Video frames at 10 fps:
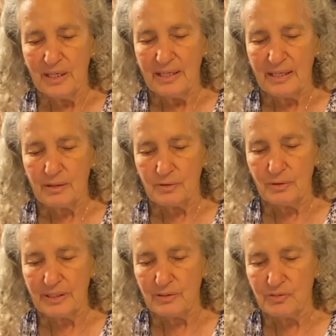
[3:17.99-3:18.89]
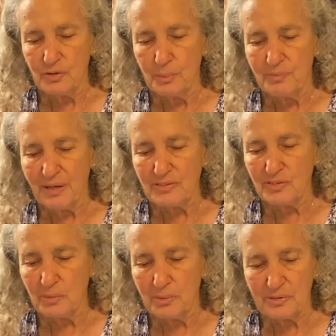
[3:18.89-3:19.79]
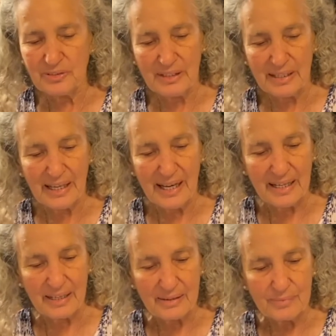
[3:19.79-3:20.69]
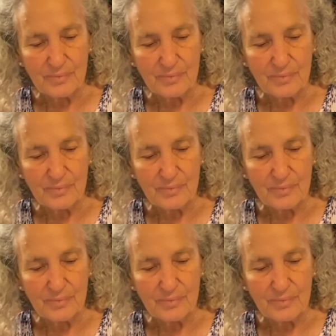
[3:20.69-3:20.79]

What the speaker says: including soup, vegetables, and a cake.